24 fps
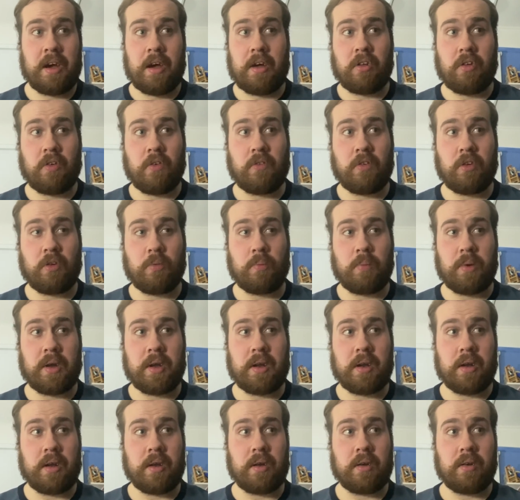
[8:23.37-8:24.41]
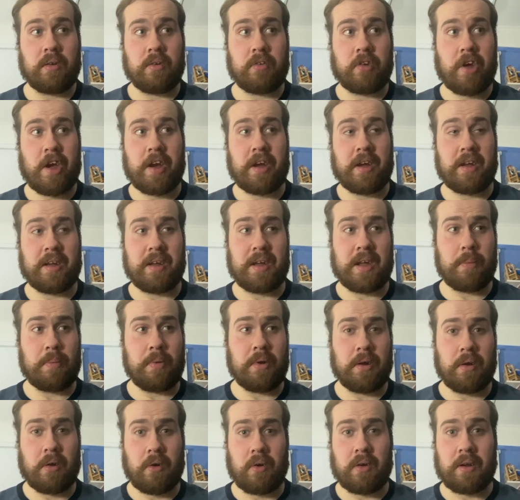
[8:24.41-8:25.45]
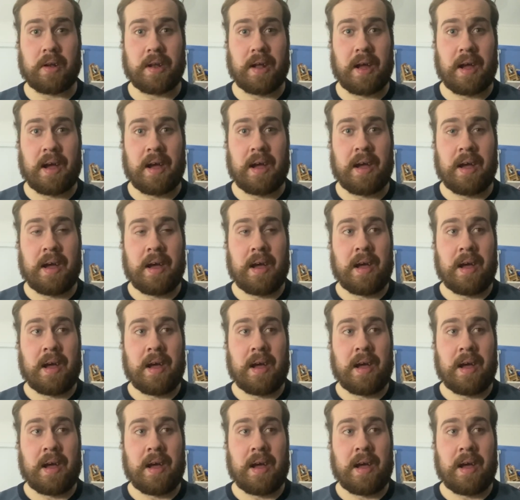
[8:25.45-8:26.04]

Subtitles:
so he's just been keeping an eye on that.